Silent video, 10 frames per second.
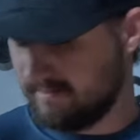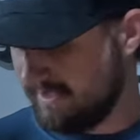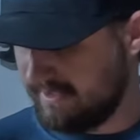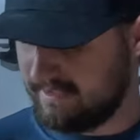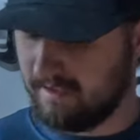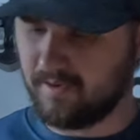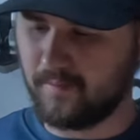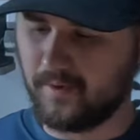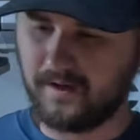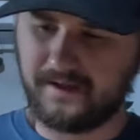Like I said, no
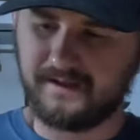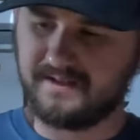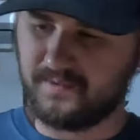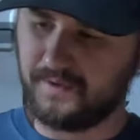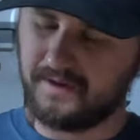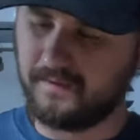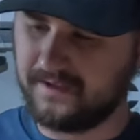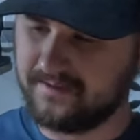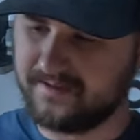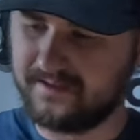broadhead, so we don't
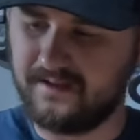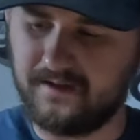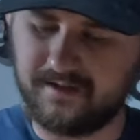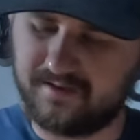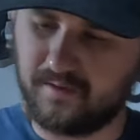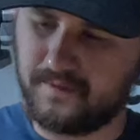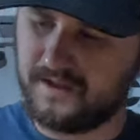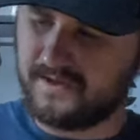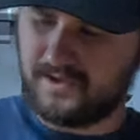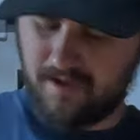need the steering so
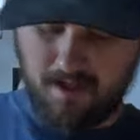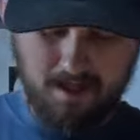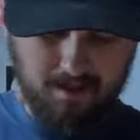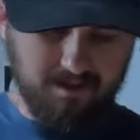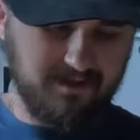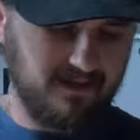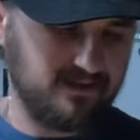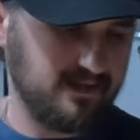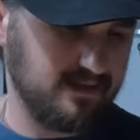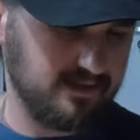much. And
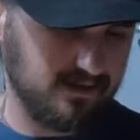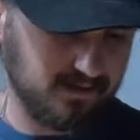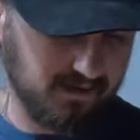then the